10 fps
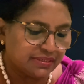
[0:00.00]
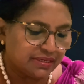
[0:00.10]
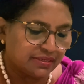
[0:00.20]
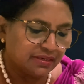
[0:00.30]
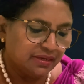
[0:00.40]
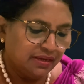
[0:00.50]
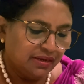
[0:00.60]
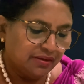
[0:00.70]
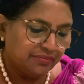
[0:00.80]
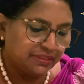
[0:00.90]
her
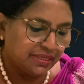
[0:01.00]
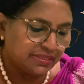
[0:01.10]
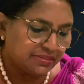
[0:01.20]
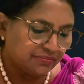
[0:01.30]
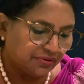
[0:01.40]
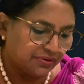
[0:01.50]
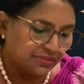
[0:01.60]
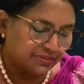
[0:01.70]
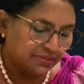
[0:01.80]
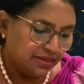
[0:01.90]
with these
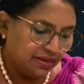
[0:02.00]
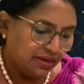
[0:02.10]
words.